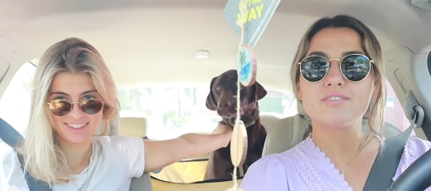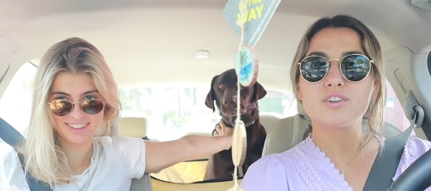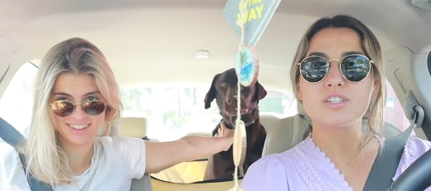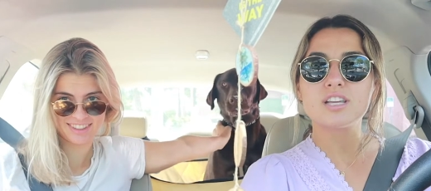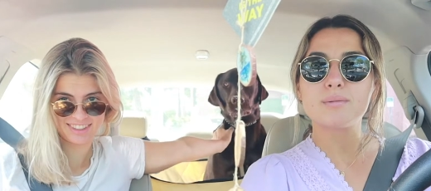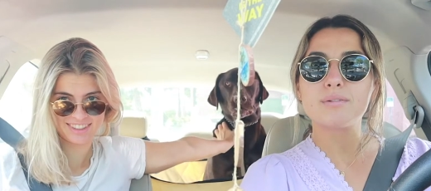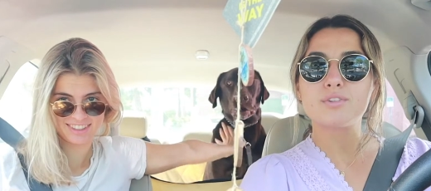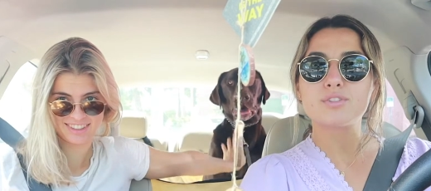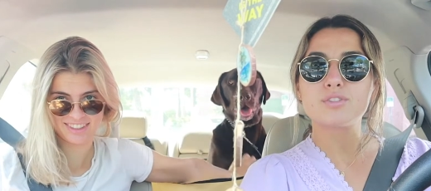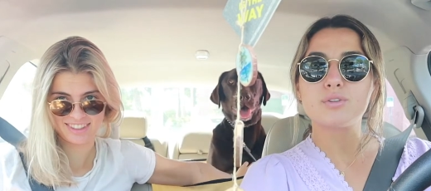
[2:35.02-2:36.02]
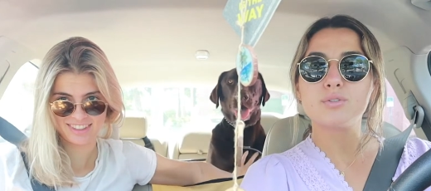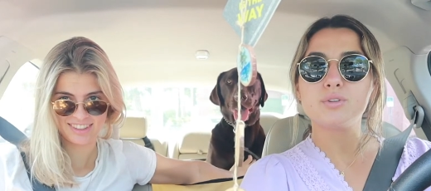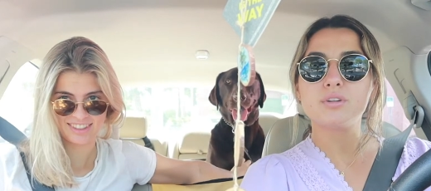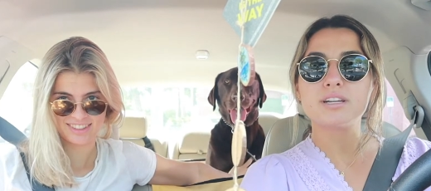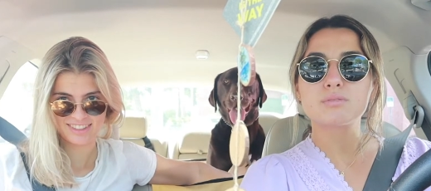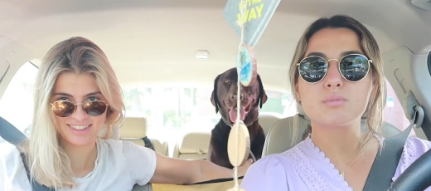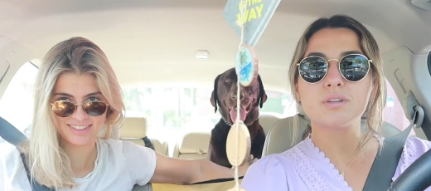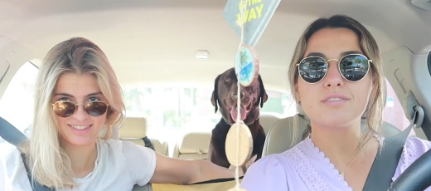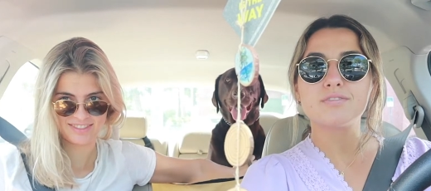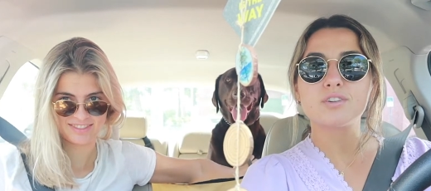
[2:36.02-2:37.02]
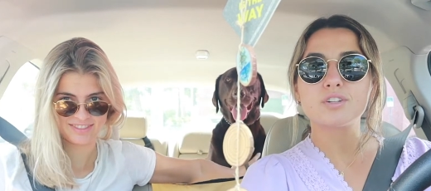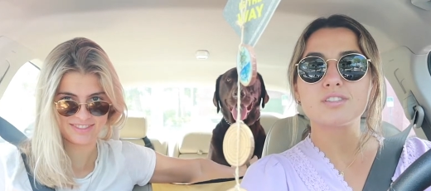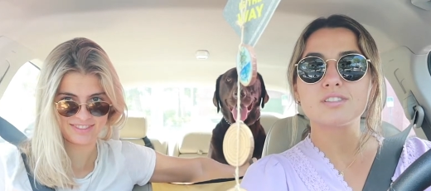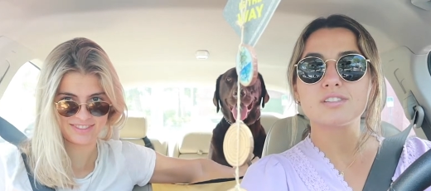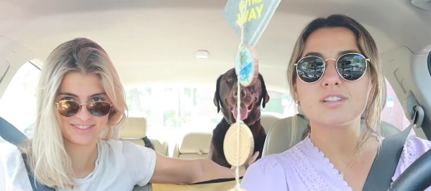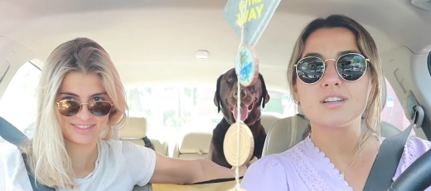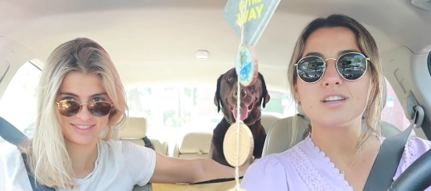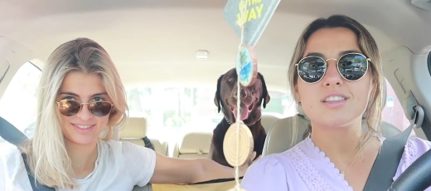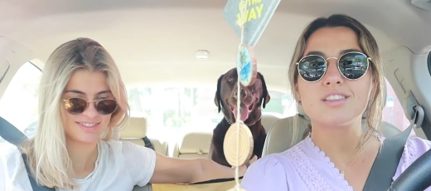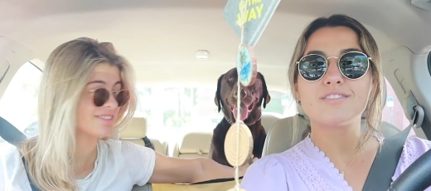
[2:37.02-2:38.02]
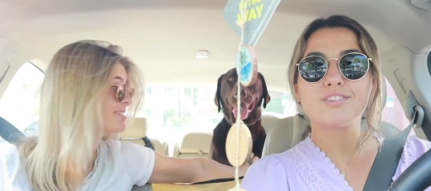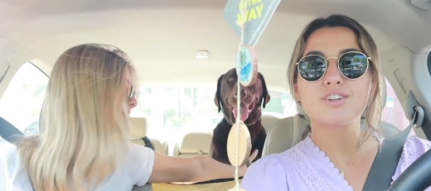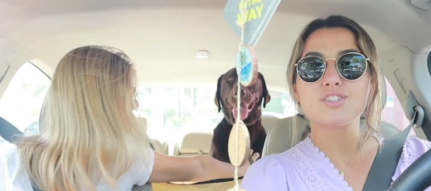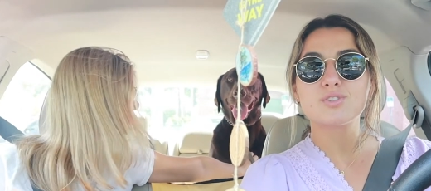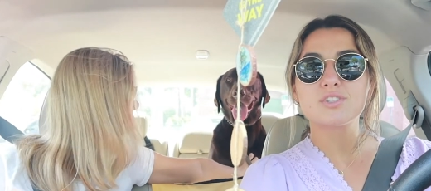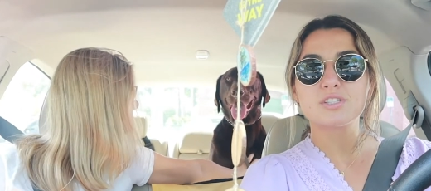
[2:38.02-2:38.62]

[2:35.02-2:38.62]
Speaker 1: the first time ever, so you guys will be a first, the first to